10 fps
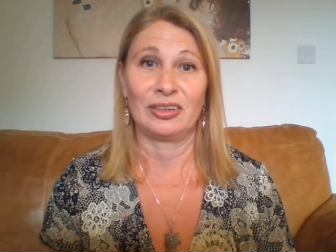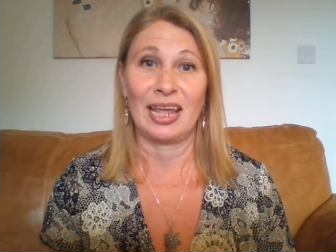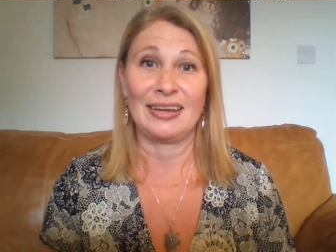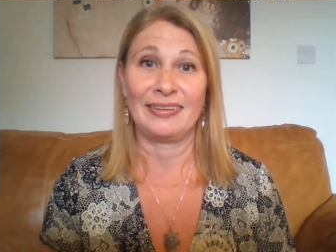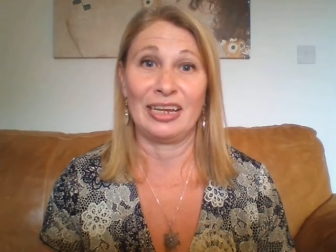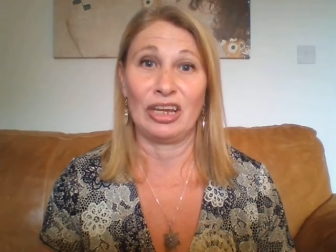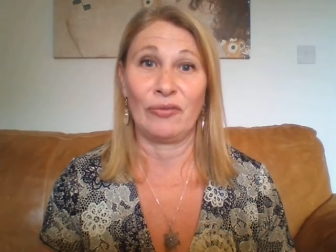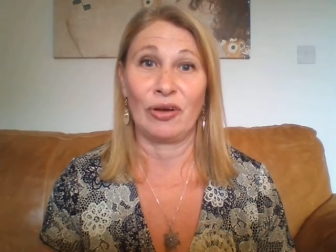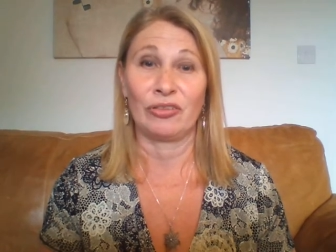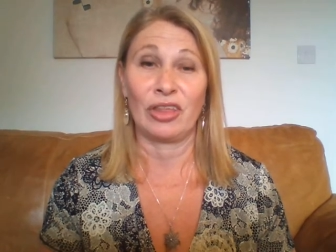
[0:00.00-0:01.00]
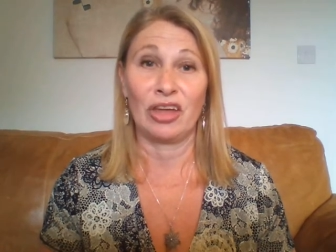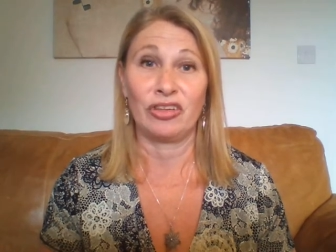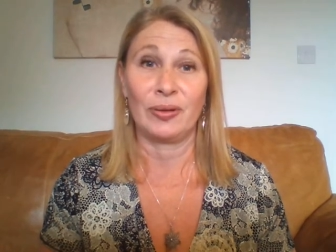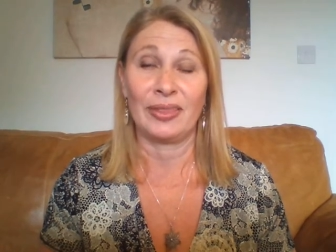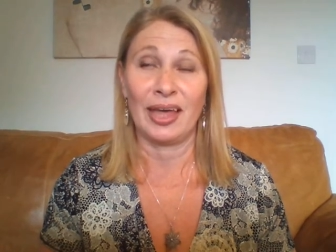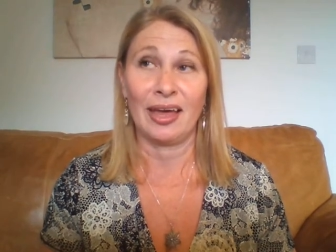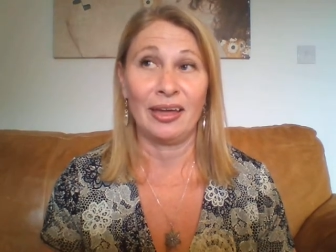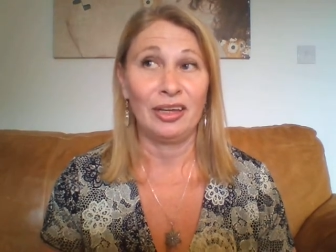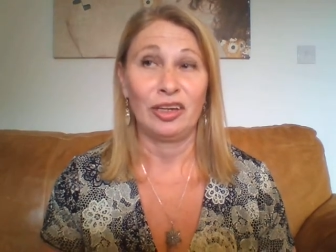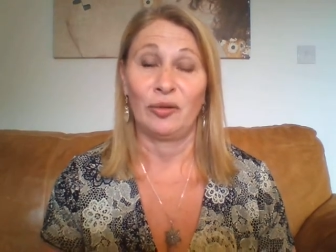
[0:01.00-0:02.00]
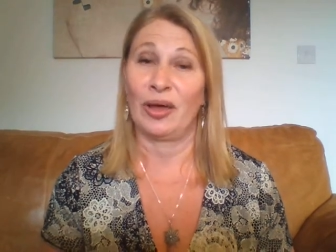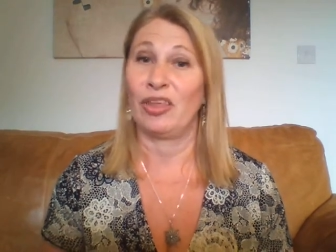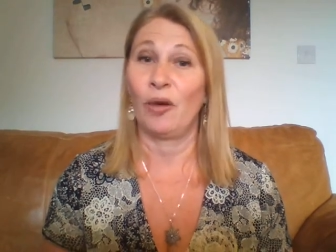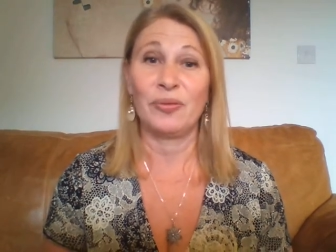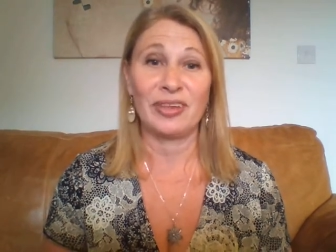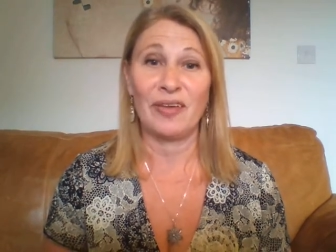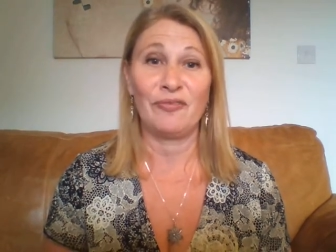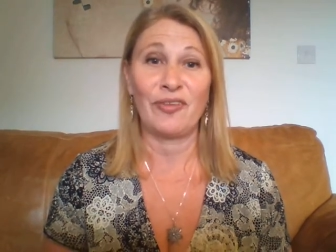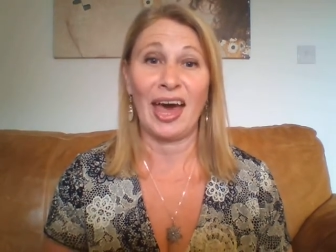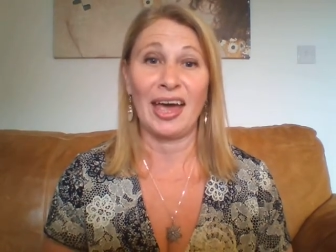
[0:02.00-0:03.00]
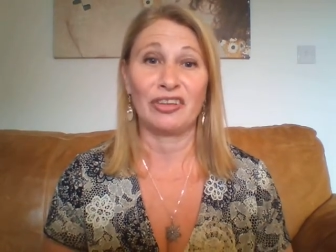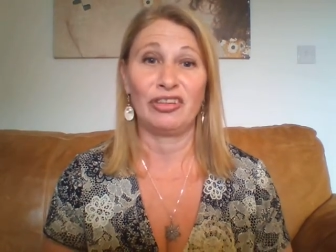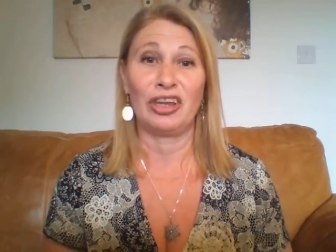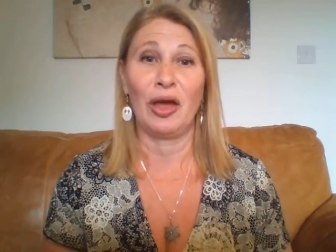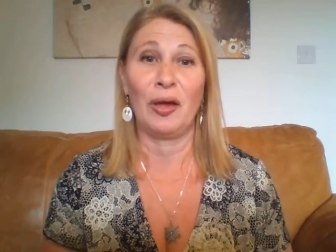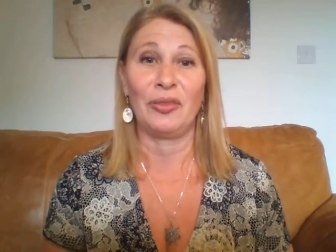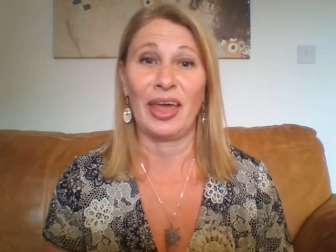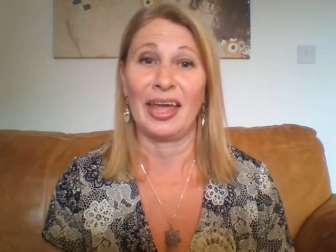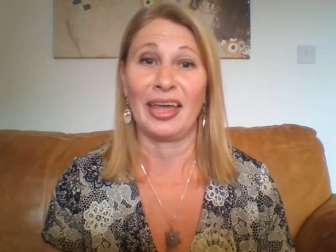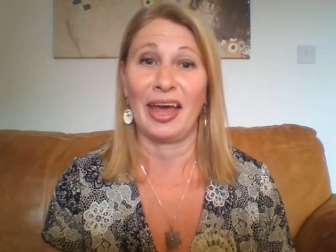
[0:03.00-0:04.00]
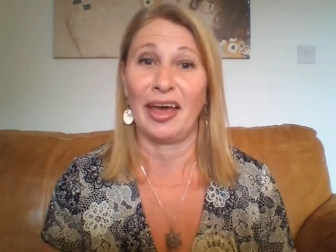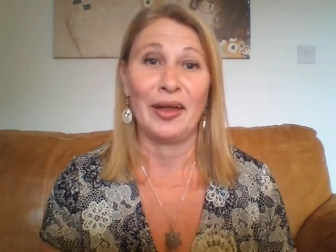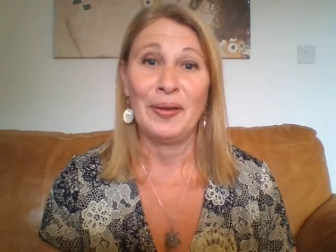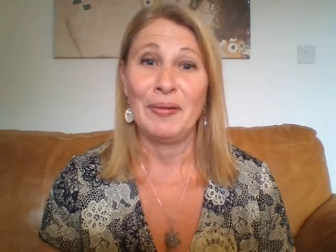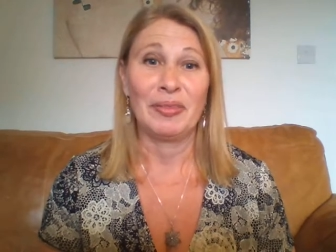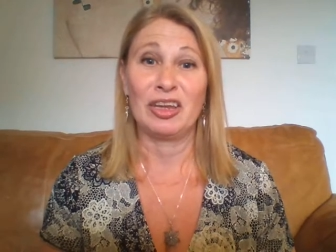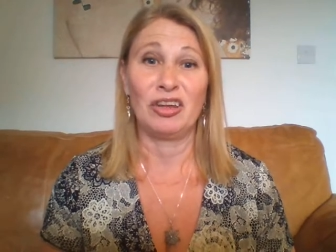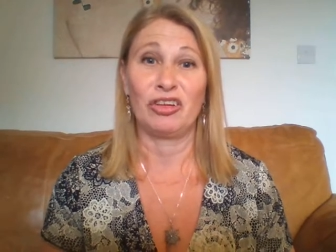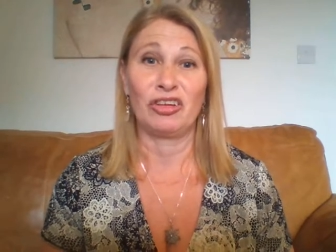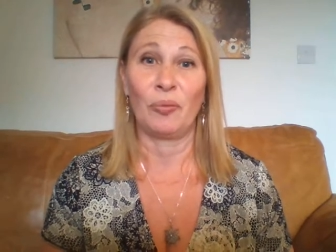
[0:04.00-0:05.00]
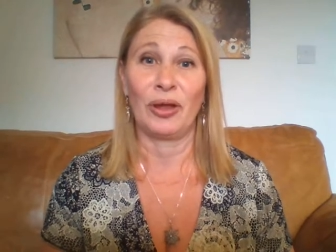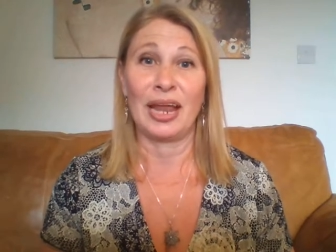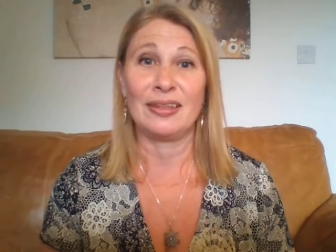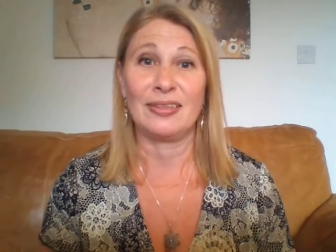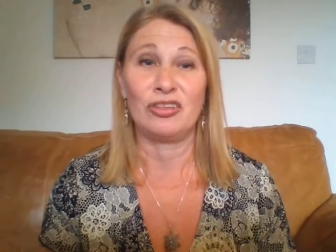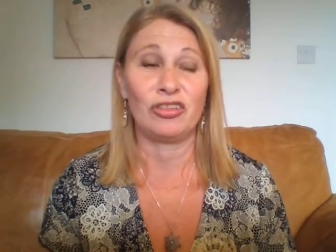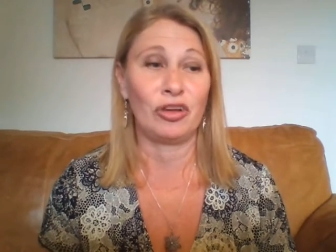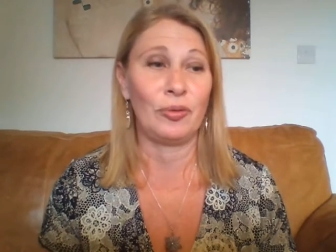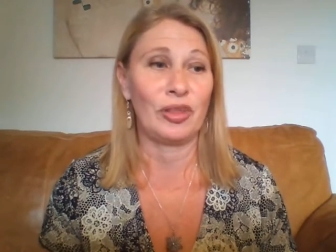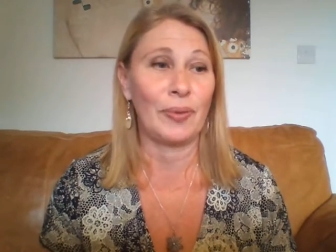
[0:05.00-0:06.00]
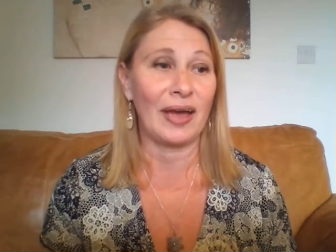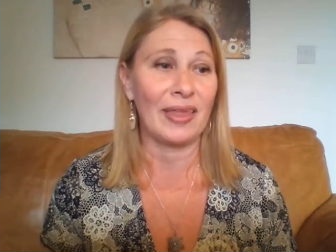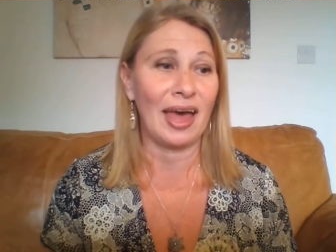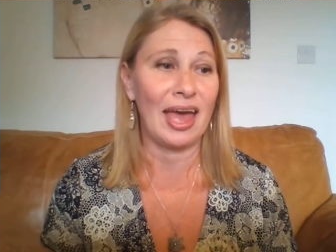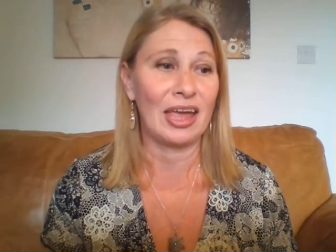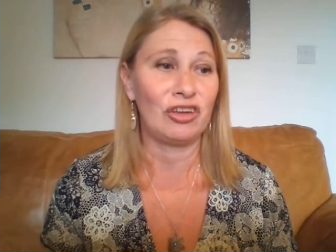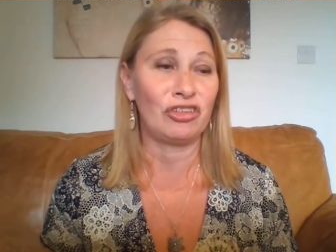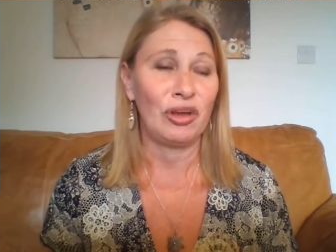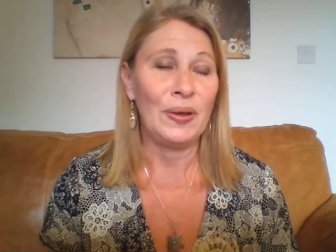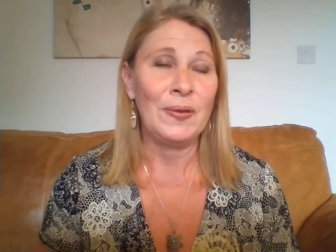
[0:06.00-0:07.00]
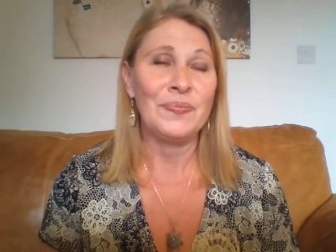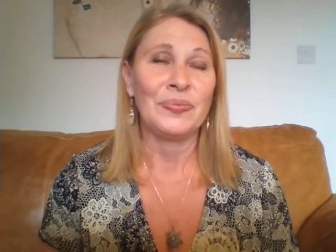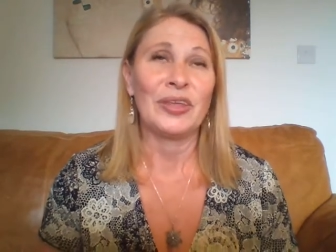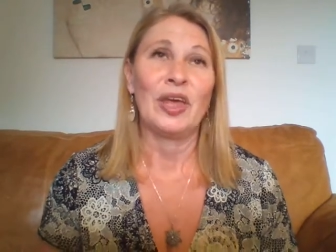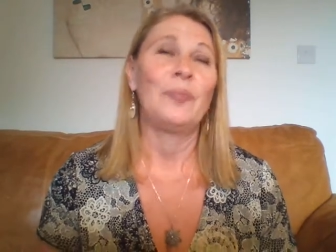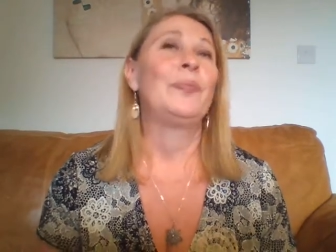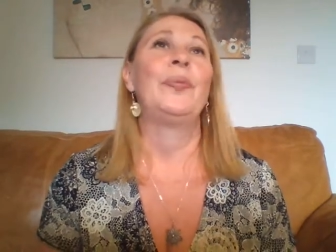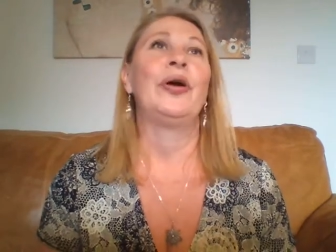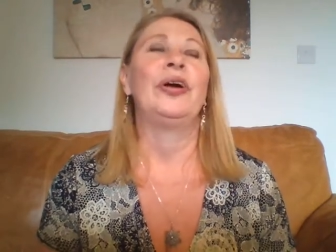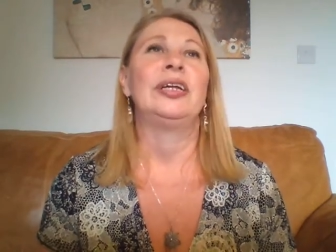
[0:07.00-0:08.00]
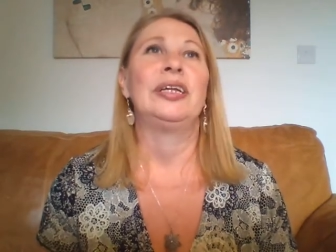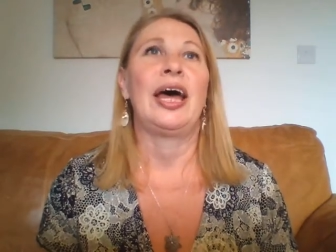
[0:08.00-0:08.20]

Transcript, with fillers: 18-year-olds that are doing that. Quite the opposite, in fact. They usually don't want anything to do with you by that age. But